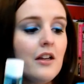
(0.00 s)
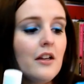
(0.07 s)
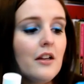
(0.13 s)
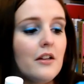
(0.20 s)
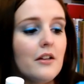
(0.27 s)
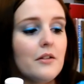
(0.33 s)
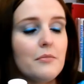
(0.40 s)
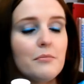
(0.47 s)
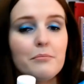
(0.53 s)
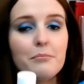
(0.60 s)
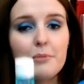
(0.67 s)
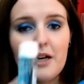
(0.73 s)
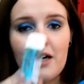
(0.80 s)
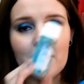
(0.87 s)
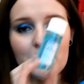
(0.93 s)

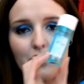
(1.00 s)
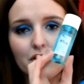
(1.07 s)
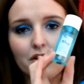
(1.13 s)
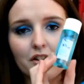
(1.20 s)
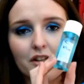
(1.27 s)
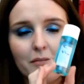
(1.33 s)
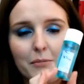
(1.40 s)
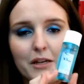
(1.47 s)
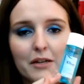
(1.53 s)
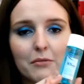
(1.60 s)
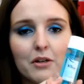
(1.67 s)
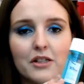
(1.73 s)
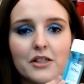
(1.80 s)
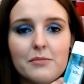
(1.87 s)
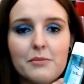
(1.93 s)
but I just got the mini
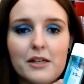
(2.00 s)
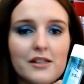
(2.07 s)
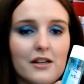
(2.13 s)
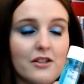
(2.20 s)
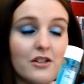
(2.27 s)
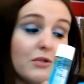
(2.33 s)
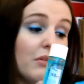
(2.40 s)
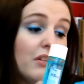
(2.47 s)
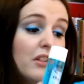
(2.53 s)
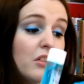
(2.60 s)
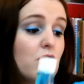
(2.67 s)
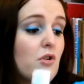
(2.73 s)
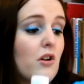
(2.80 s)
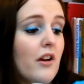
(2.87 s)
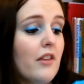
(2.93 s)
ones because I just wanted to
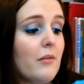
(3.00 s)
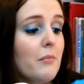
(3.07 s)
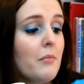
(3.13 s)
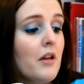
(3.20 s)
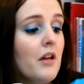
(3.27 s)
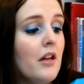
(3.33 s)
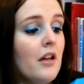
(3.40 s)
try them.